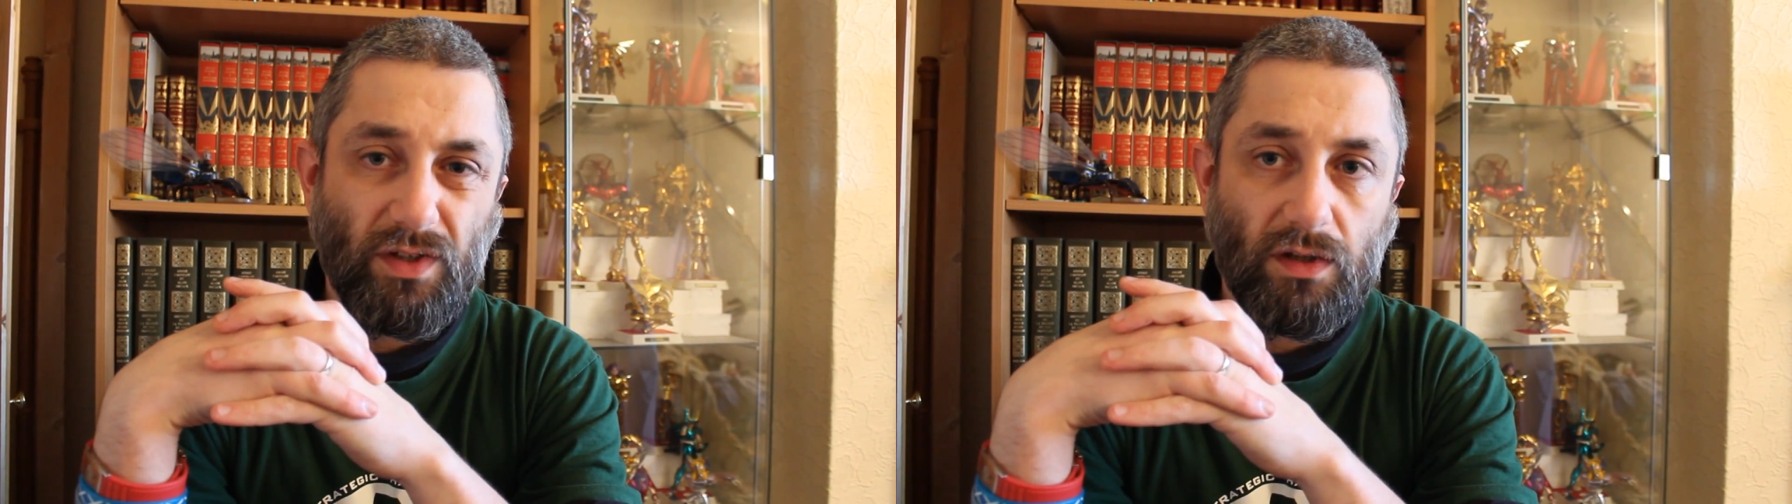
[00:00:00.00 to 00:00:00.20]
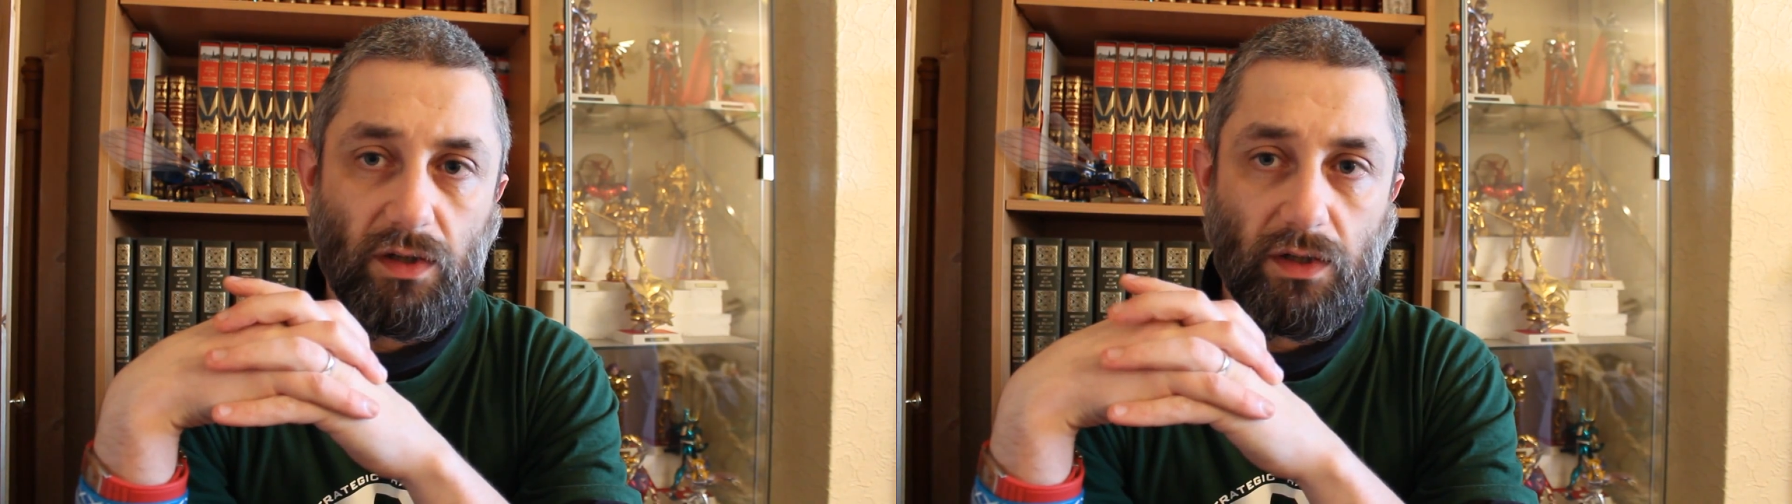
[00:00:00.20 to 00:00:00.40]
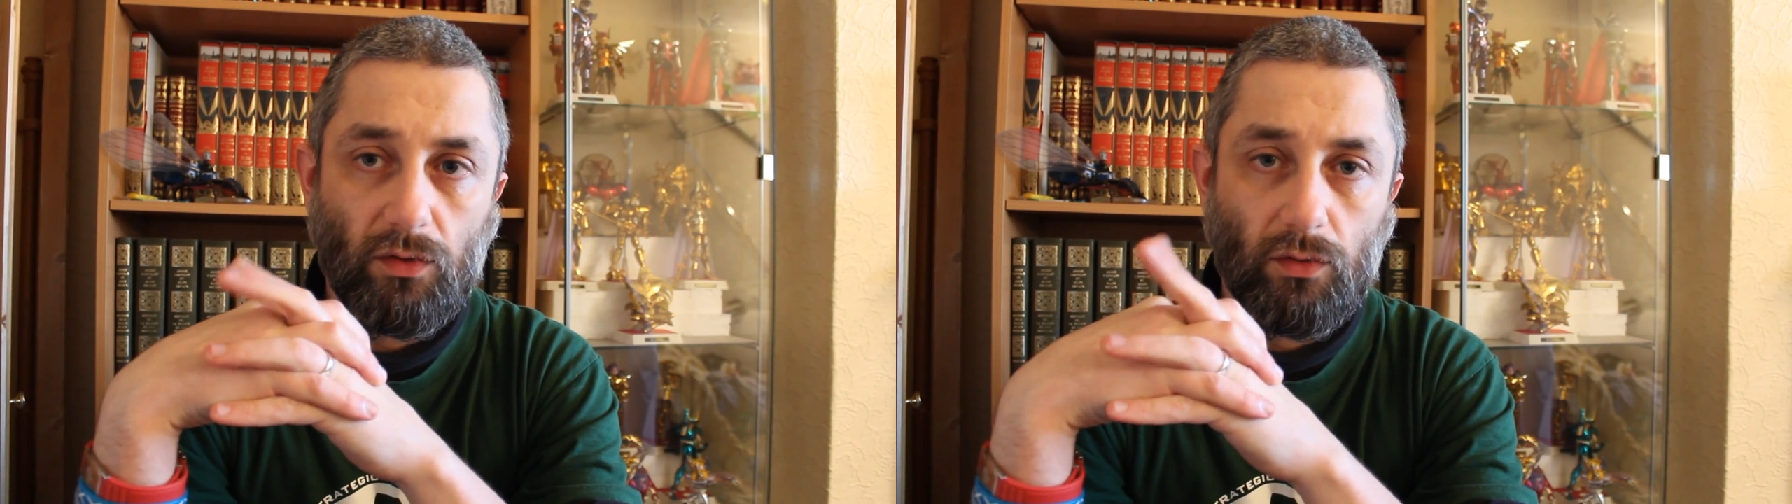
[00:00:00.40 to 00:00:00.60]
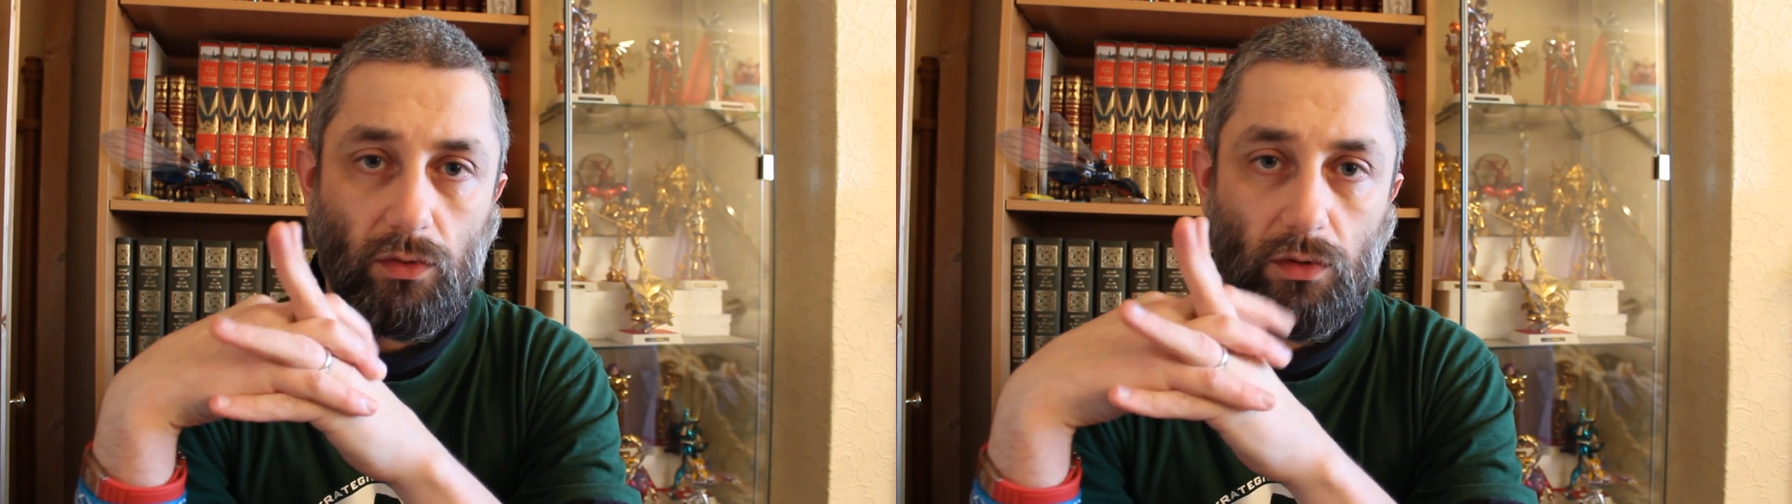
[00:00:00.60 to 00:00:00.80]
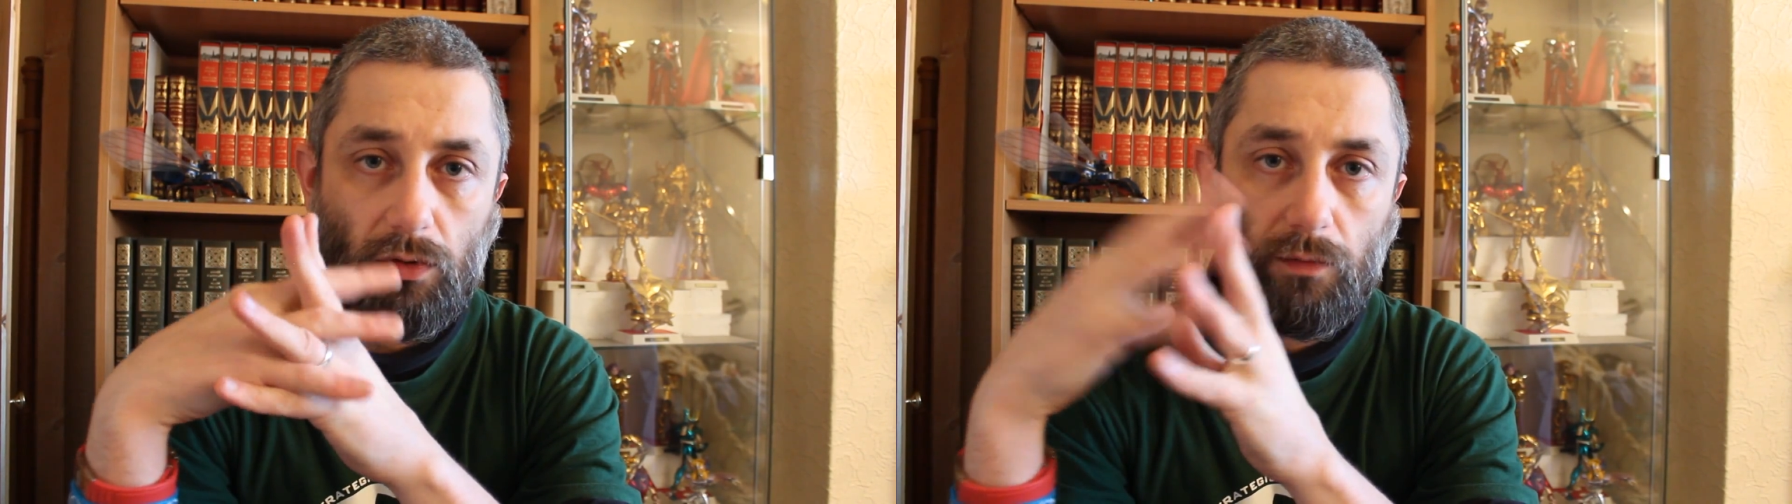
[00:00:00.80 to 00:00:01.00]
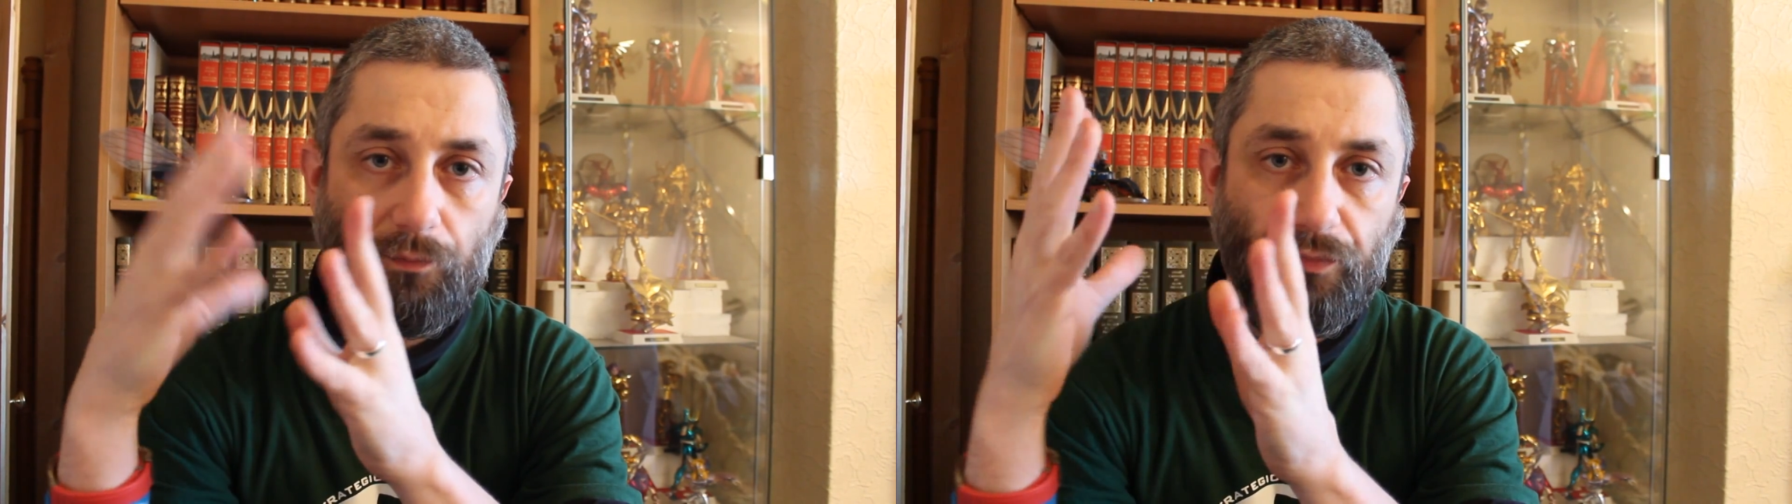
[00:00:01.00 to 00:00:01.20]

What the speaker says: inlay or